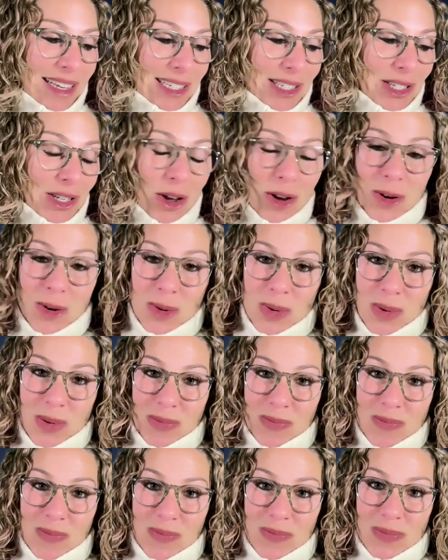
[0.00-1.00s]
So
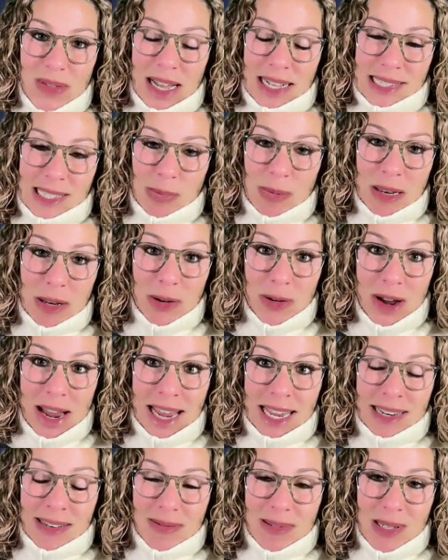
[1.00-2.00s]
that's been
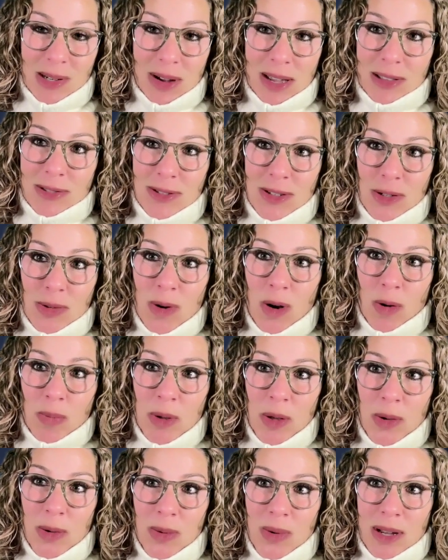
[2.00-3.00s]
great. So I do hope
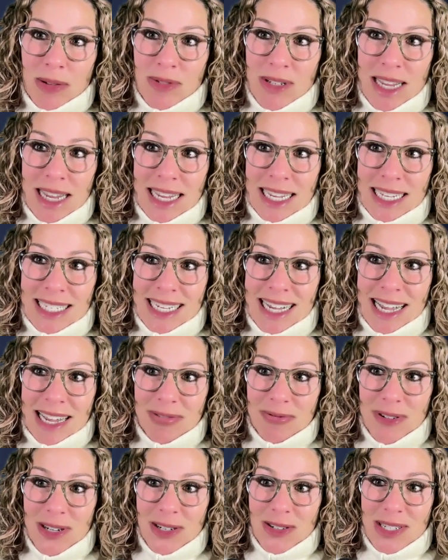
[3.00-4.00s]
you have taken
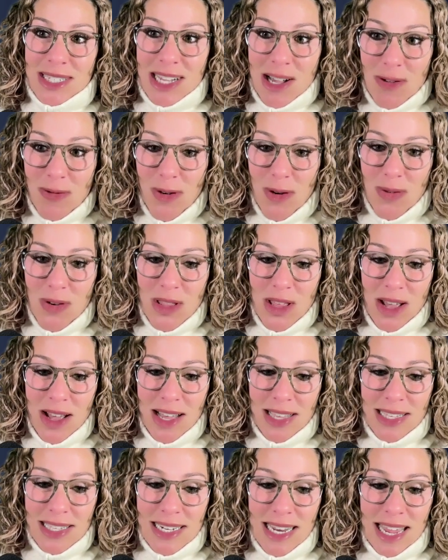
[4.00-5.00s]
time for yourself over the
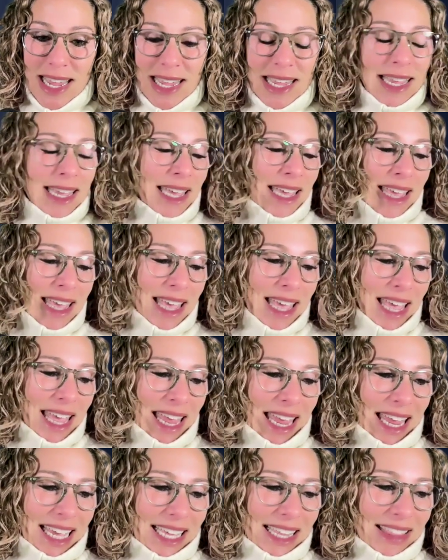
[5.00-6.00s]
holiday
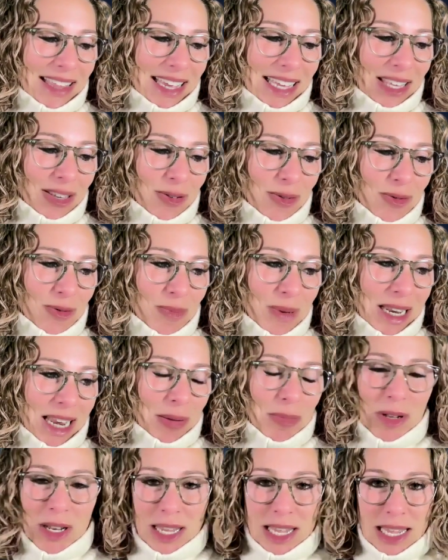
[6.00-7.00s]
and that you've been
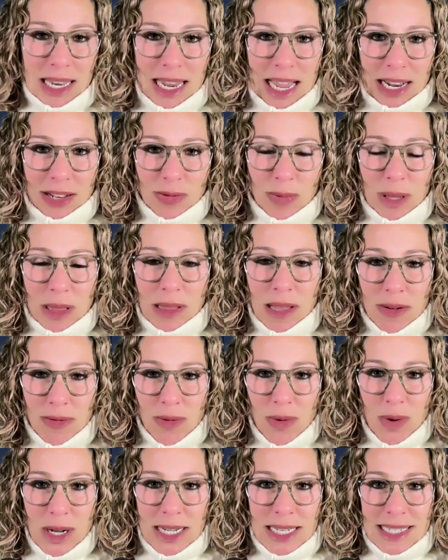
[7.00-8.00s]
able to connect with
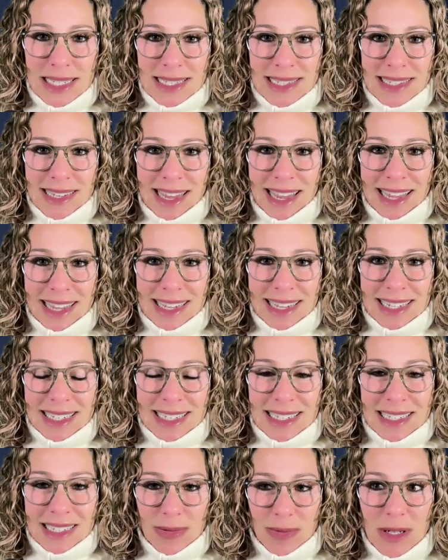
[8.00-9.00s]
loved ones
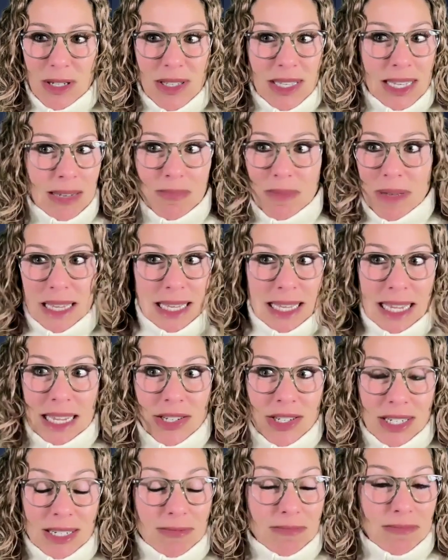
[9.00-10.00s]
and really
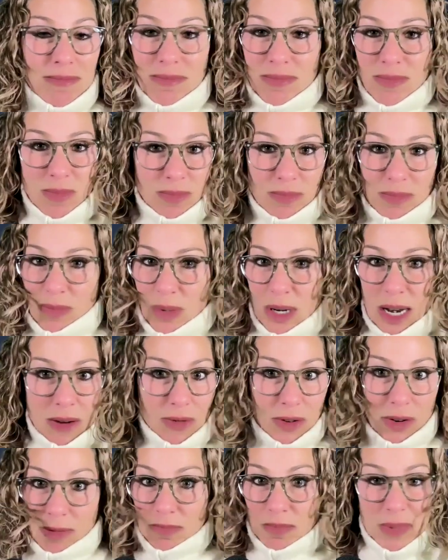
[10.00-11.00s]
engage in
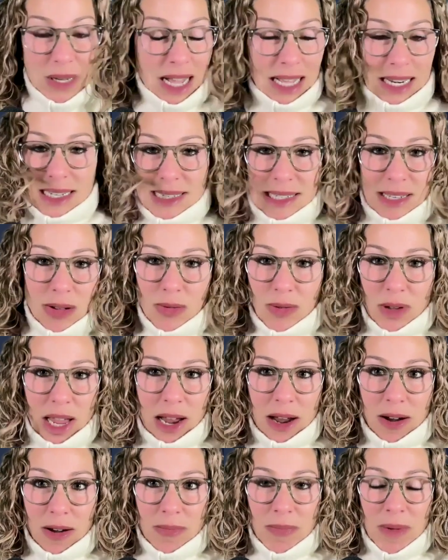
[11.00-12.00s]
whatever kind of
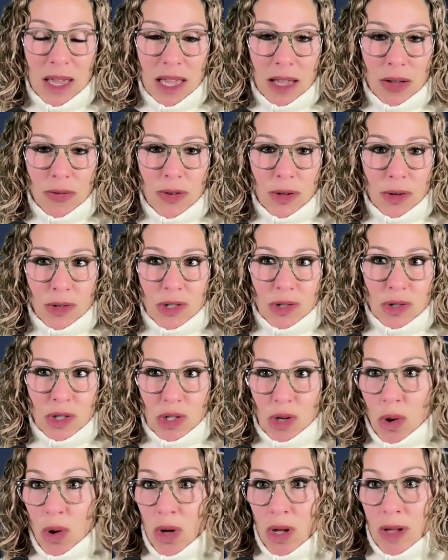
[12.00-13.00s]
self-care fills your
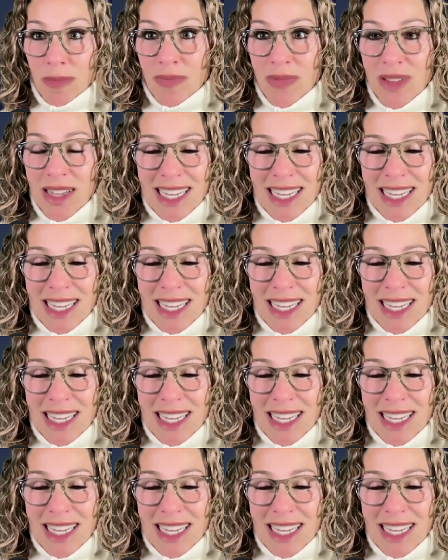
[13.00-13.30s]
soul.